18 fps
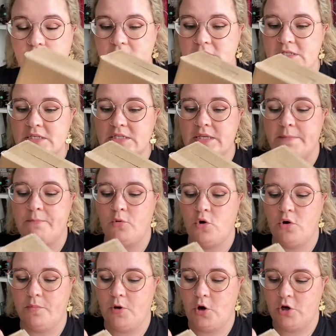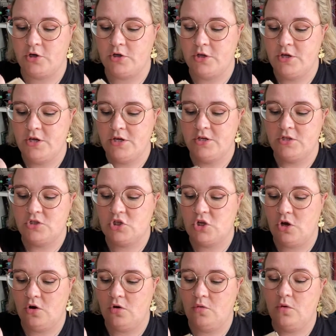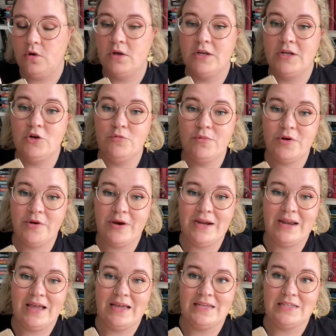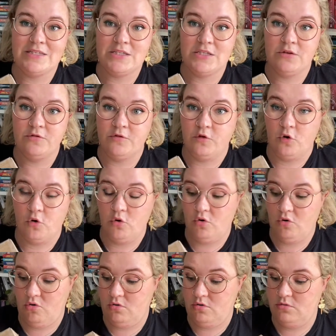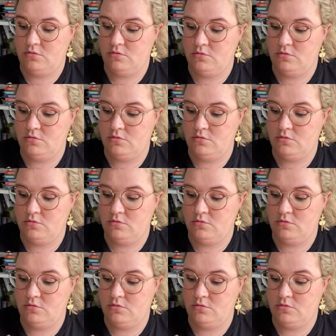this is a book pot. So Illumicrate has four.